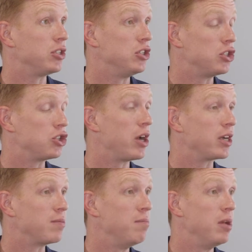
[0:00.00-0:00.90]
just
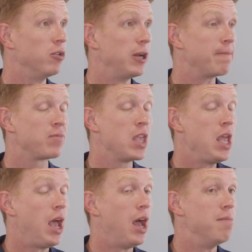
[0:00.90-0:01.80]
jogged my memory.
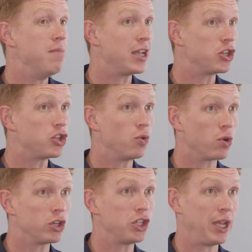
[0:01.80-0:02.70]
Make
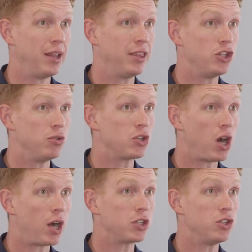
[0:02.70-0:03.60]
sure, Shannon, that you
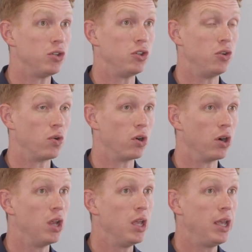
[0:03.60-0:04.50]
talk to
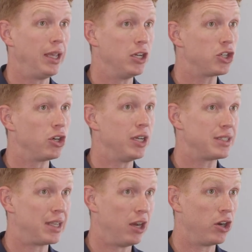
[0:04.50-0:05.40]
your
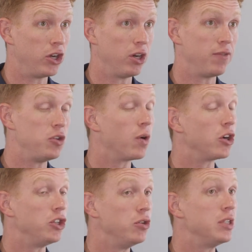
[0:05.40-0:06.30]
insurance carrier. If you are
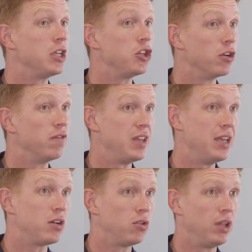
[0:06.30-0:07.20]
using your
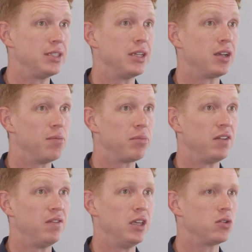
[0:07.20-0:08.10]
vehicle as a
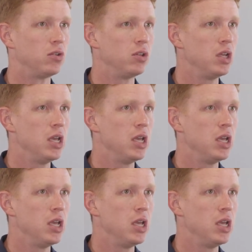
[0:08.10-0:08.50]
company vehicle,